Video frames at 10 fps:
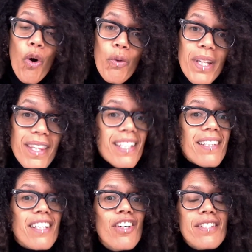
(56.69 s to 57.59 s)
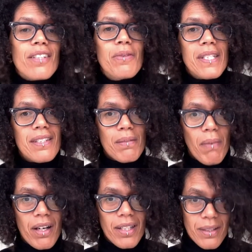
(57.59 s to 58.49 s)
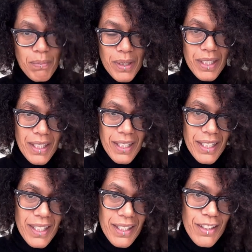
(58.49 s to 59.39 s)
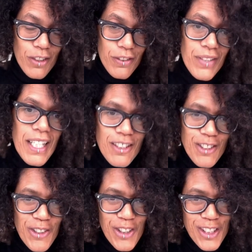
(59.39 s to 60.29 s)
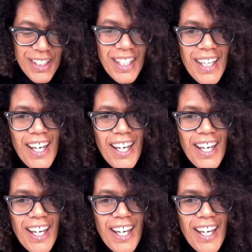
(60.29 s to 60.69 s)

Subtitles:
or we think the consequence might be not feeling so good.